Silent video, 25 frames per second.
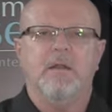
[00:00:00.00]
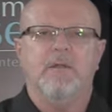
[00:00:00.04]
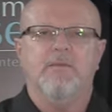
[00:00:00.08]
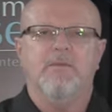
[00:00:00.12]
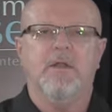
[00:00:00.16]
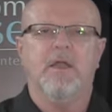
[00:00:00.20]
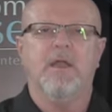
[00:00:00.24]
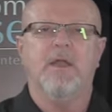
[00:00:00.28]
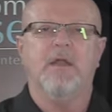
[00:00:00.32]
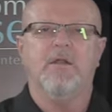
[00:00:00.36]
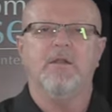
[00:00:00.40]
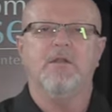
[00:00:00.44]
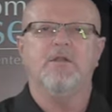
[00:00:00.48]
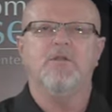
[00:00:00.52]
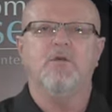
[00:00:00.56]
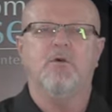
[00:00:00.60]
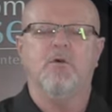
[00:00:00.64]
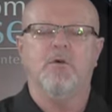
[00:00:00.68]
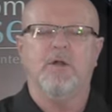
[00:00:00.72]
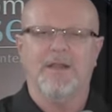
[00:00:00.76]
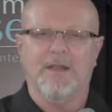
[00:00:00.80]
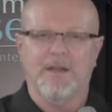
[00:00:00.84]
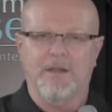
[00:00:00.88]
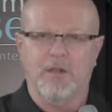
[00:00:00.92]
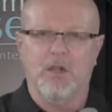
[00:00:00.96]
then you
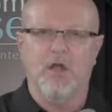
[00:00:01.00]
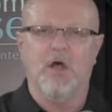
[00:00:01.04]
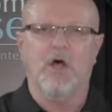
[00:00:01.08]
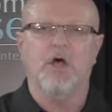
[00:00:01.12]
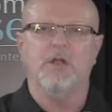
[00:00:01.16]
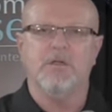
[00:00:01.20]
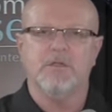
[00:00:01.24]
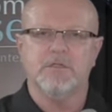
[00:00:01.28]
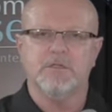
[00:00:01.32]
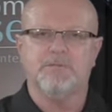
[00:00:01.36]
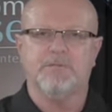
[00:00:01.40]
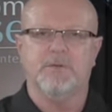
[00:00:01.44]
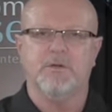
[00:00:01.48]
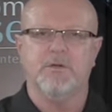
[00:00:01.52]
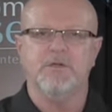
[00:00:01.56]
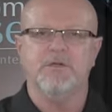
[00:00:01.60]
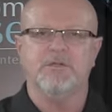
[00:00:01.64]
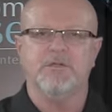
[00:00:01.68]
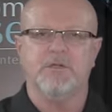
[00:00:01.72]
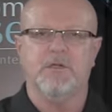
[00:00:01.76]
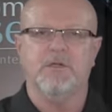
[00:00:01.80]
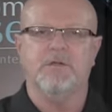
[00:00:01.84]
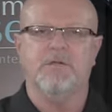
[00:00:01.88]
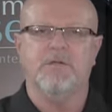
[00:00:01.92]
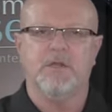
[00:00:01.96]
are a lawless
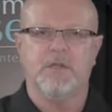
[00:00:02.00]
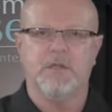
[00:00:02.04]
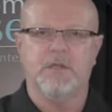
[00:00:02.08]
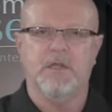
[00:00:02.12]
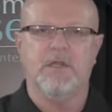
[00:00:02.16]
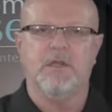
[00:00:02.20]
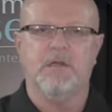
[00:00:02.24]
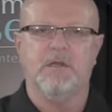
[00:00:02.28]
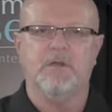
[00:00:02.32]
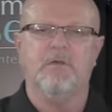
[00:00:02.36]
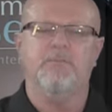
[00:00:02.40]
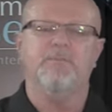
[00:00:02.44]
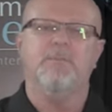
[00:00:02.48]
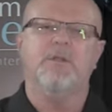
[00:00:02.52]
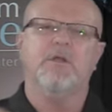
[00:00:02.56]
person in the kingdom,